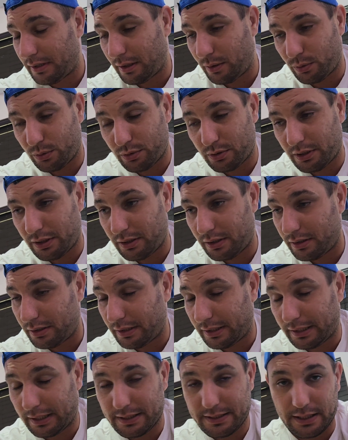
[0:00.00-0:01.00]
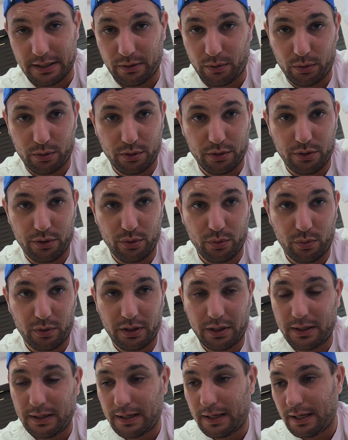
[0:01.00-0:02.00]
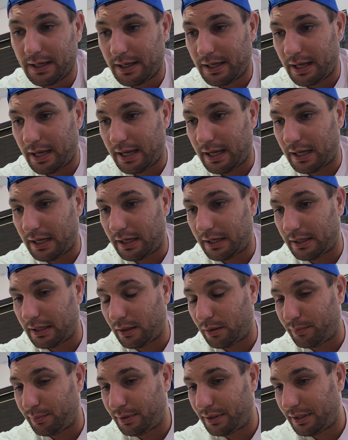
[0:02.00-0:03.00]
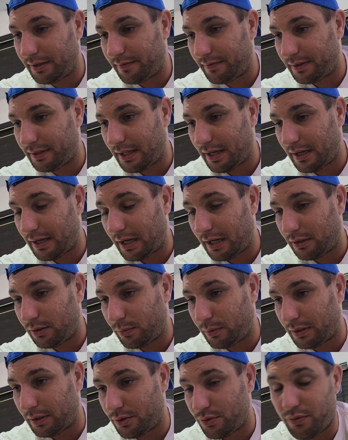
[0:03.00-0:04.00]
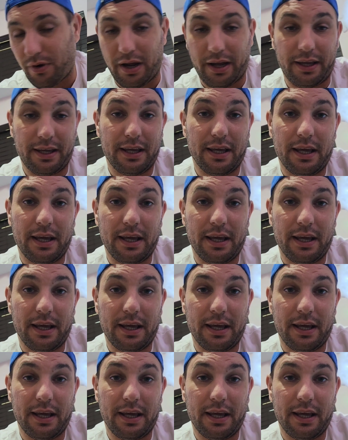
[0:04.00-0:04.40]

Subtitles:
Like I said, ordered a new one, and I'll be giving that other one a try.